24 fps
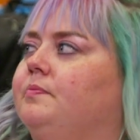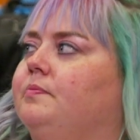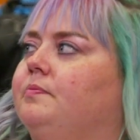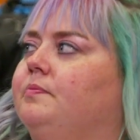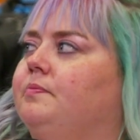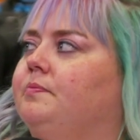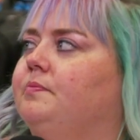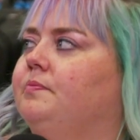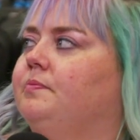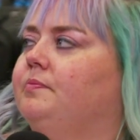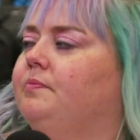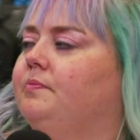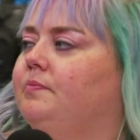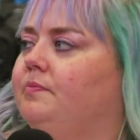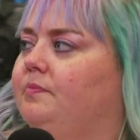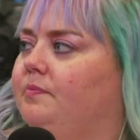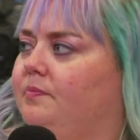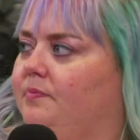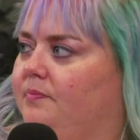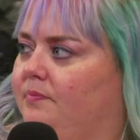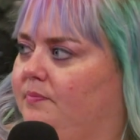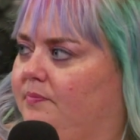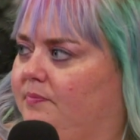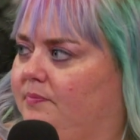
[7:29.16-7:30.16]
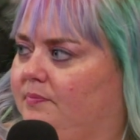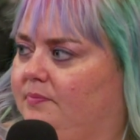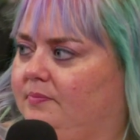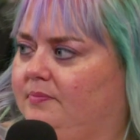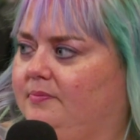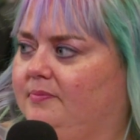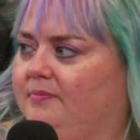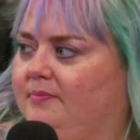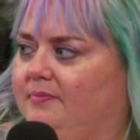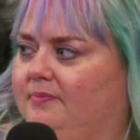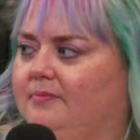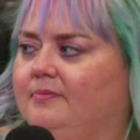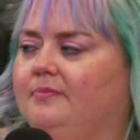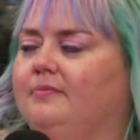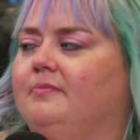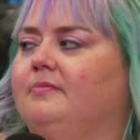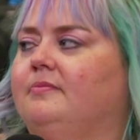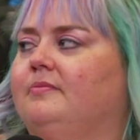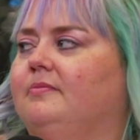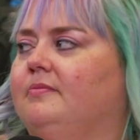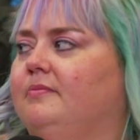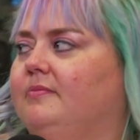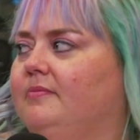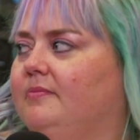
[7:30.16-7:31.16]

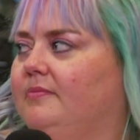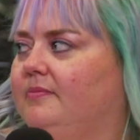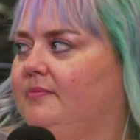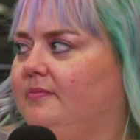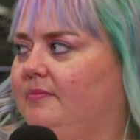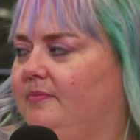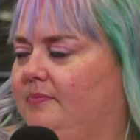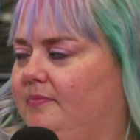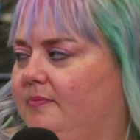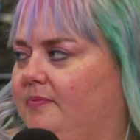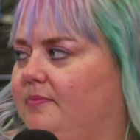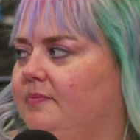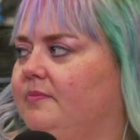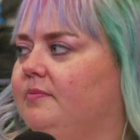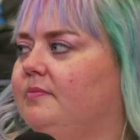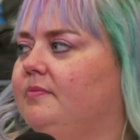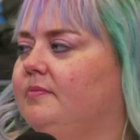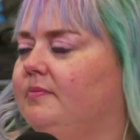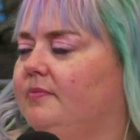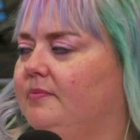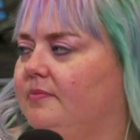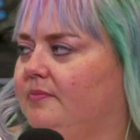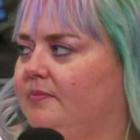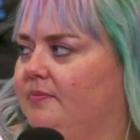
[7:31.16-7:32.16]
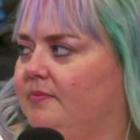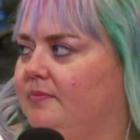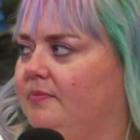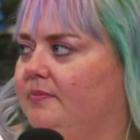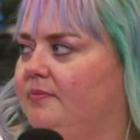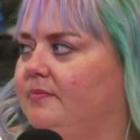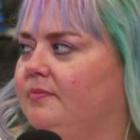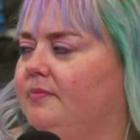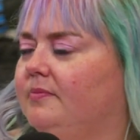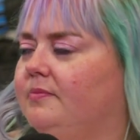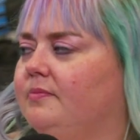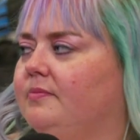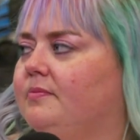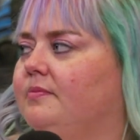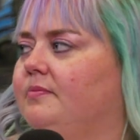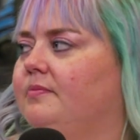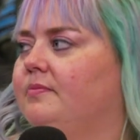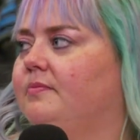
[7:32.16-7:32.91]
(silent)